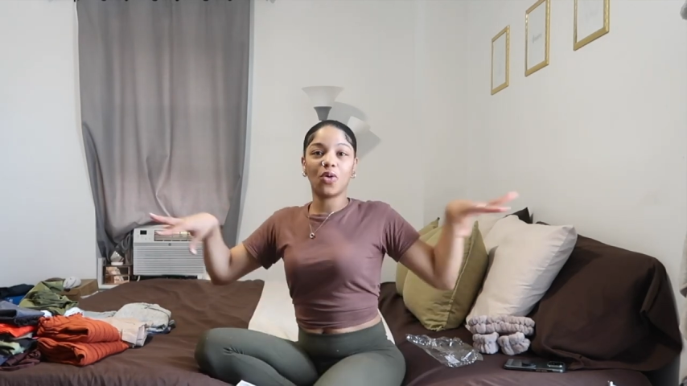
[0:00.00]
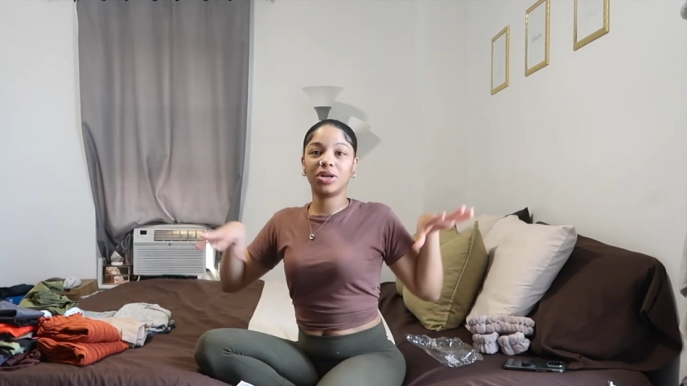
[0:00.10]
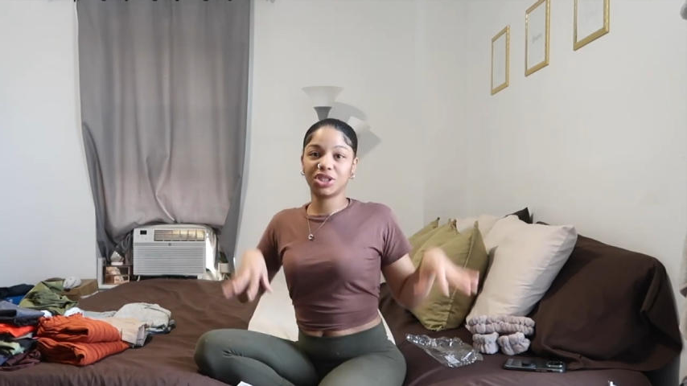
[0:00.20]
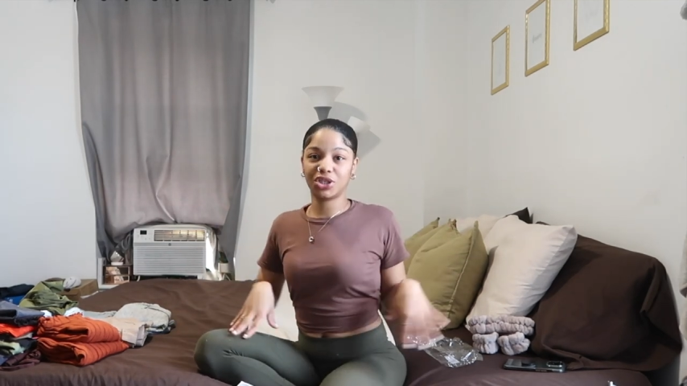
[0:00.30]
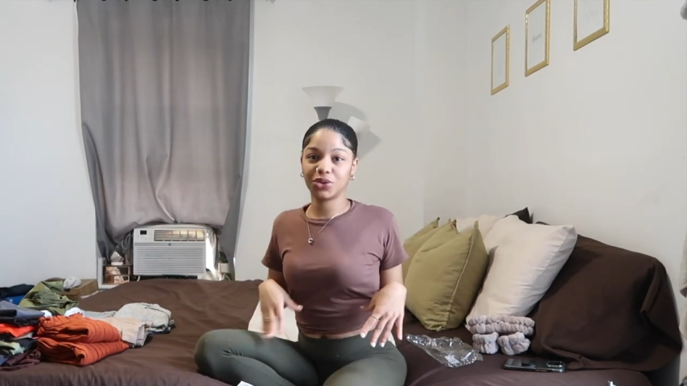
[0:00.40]

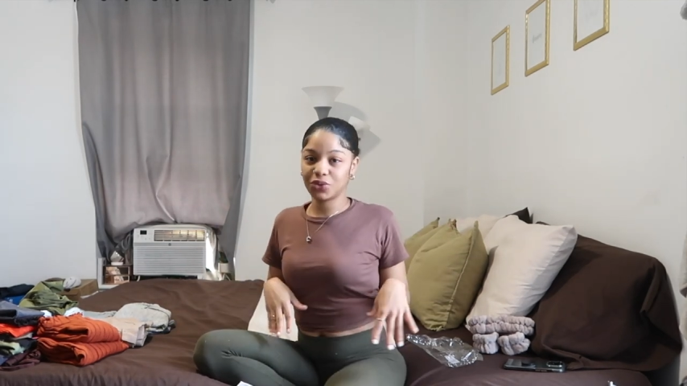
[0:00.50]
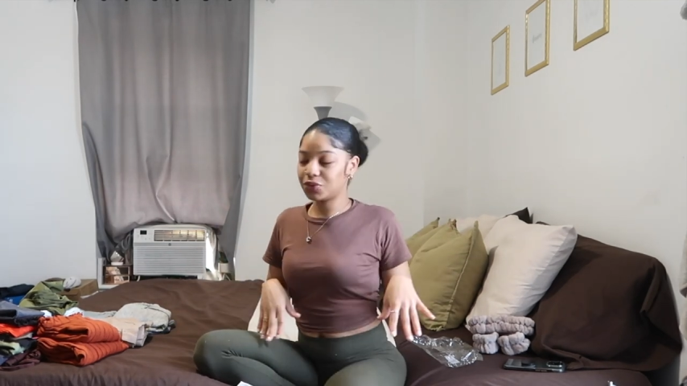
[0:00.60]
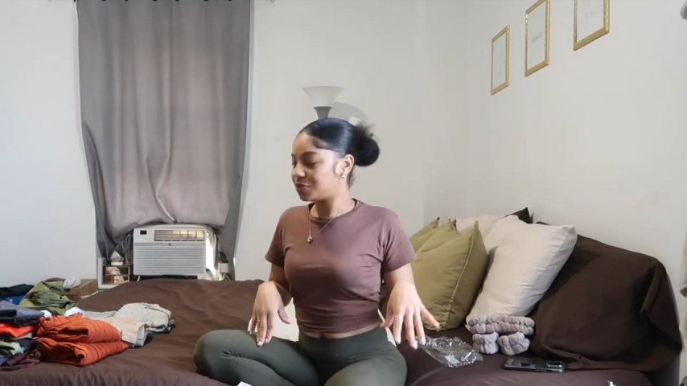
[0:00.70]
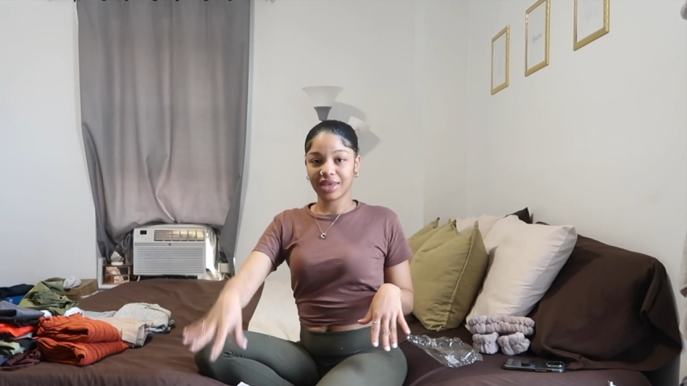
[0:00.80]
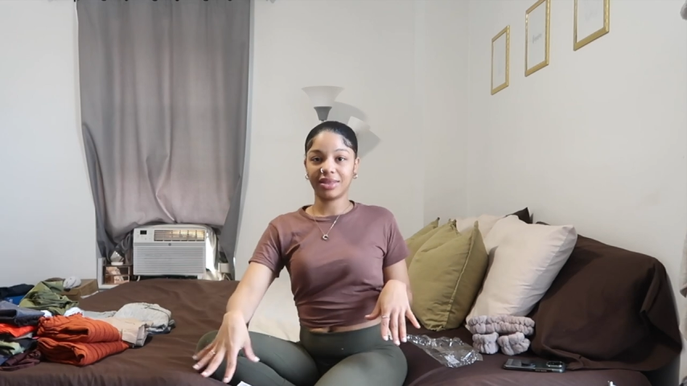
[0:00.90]
on
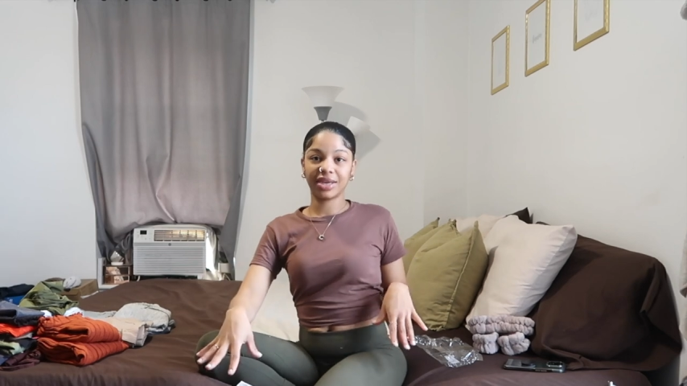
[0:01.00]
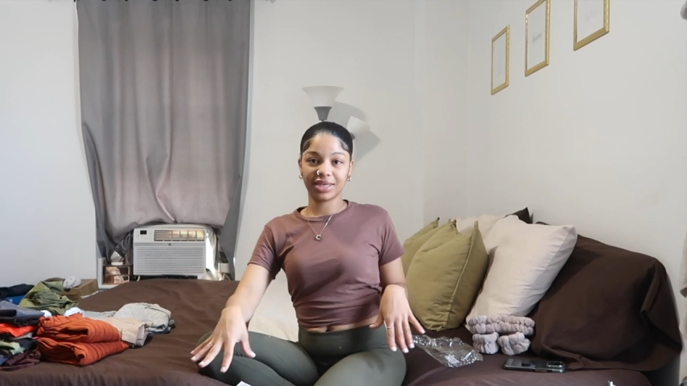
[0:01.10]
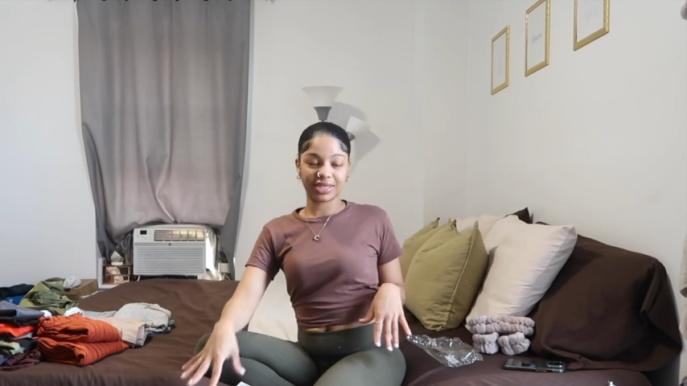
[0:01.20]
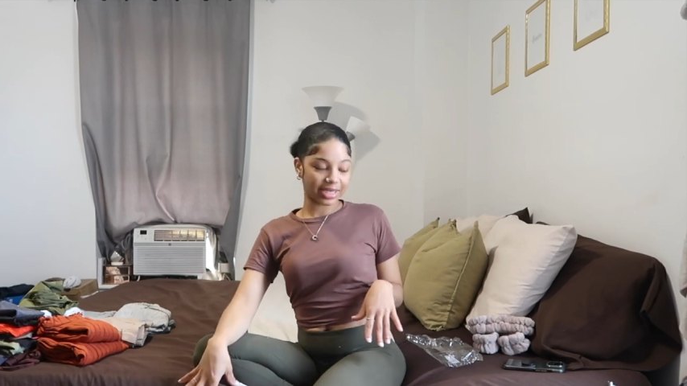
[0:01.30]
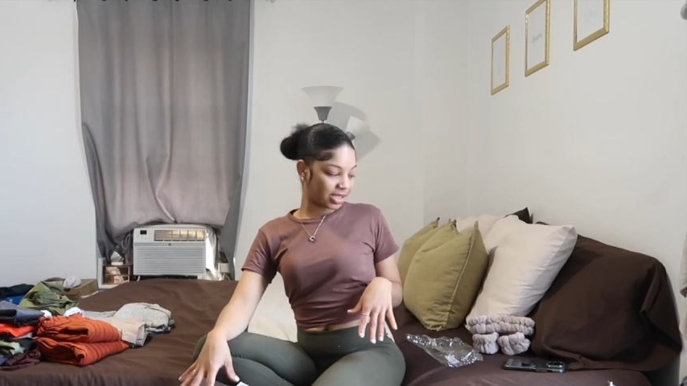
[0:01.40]
to the
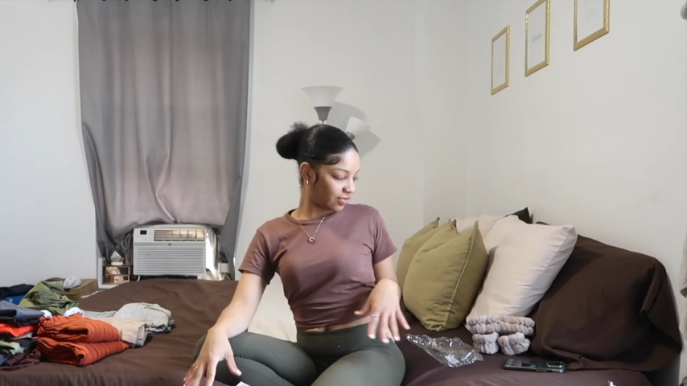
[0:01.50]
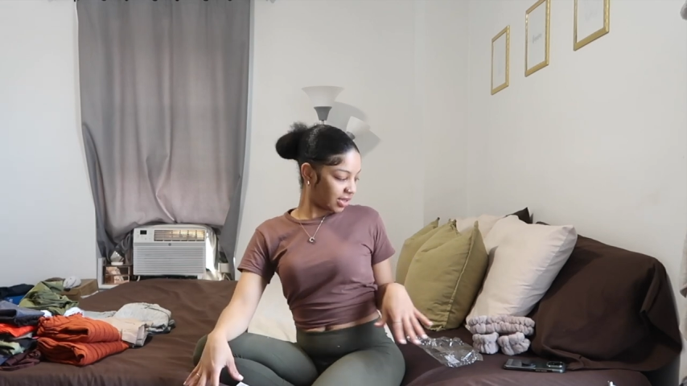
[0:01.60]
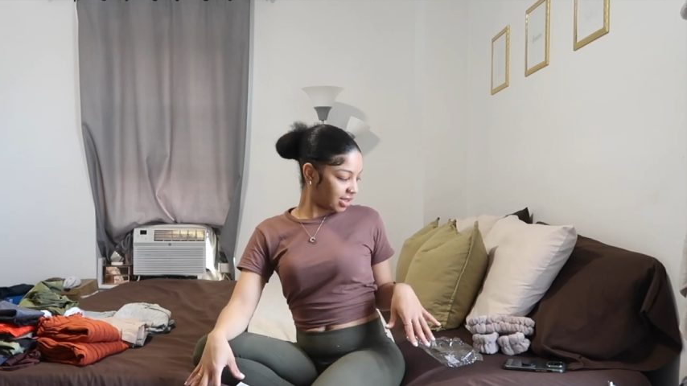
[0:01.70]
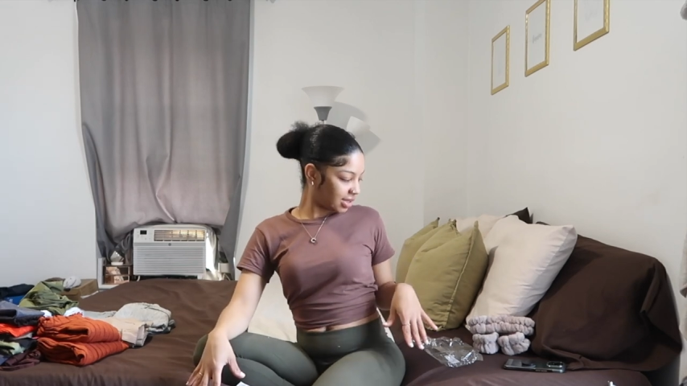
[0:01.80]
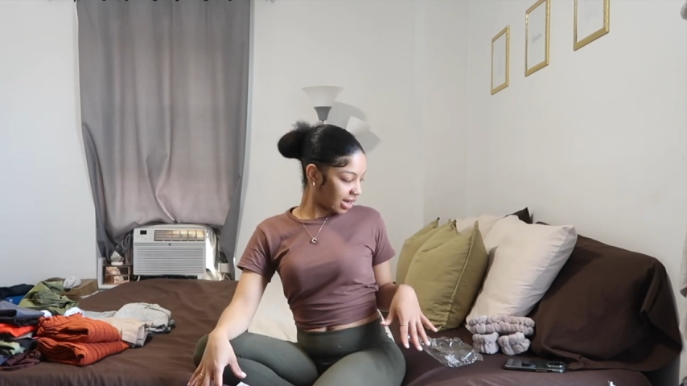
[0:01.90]
accessories